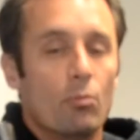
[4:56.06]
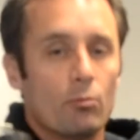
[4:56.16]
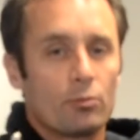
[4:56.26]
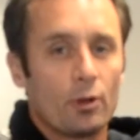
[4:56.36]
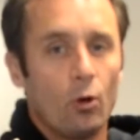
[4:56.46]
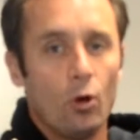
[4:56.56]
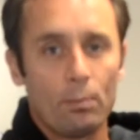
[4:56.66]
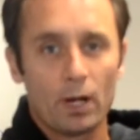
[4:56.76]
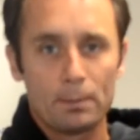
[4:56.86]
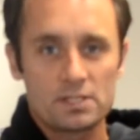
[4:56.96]
The whole
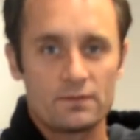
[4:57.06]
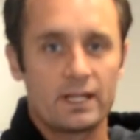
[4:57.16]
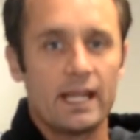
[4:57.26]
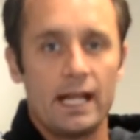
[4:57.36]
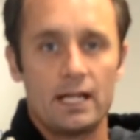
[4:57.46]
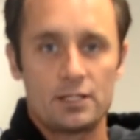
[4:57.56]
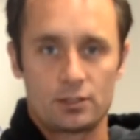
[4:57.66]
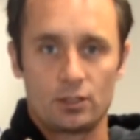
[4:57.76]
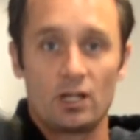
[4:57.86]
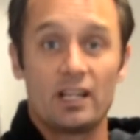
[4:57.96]
purpose of a
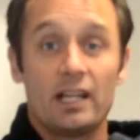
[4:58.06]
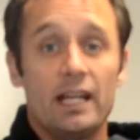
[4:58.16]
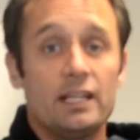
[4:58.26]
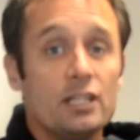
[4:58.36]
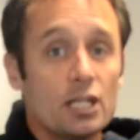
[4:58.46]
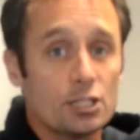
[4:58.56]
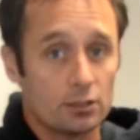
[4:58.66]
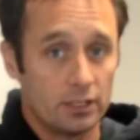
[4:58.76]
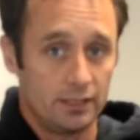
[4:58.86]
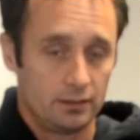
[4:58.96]
canister initially